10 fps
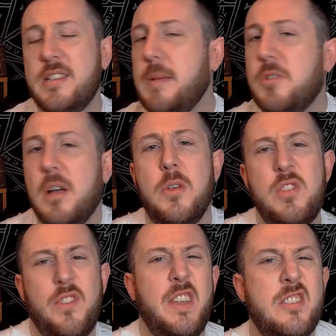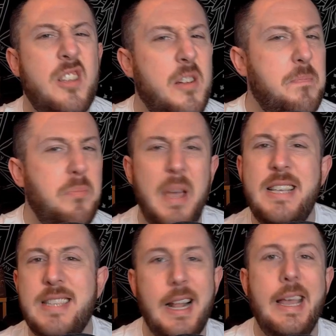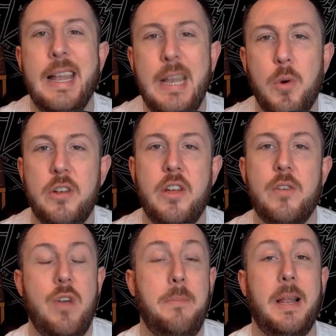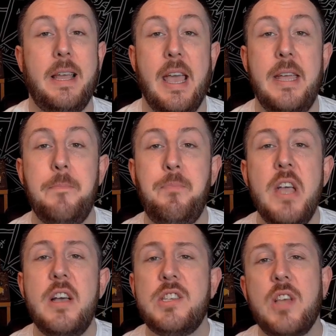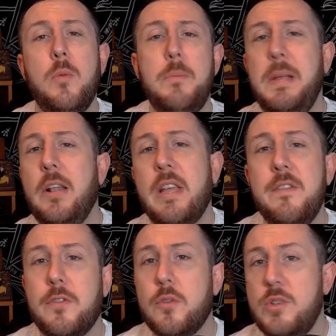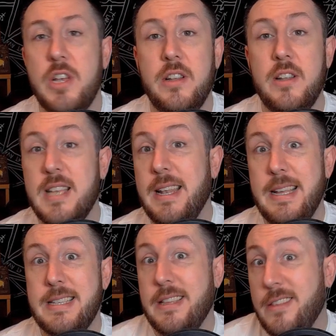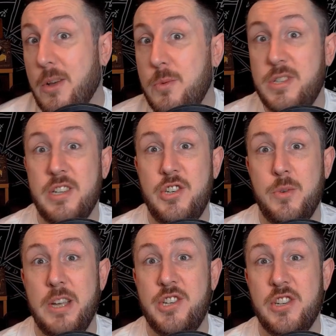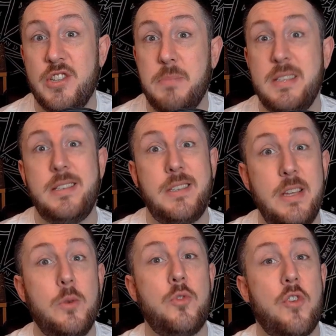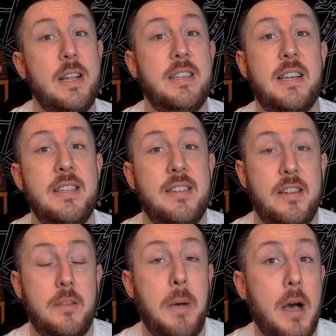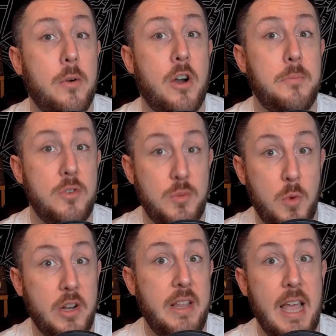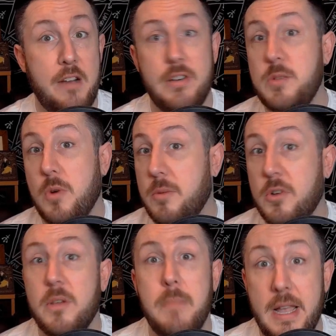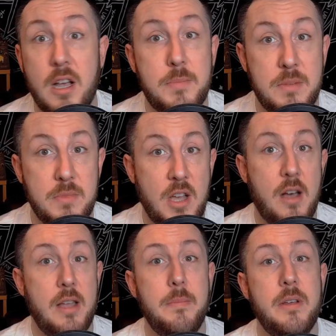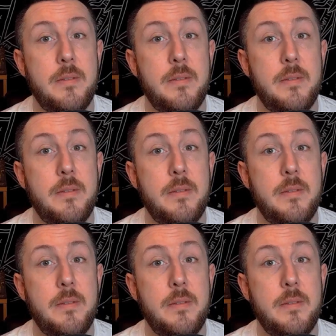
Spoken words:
the same time those are things that basically anyone can replicate. So I would be looking for alternate techniques in those situations, but still trying to consider the power armor as one of the areas where I'm going to make up some time.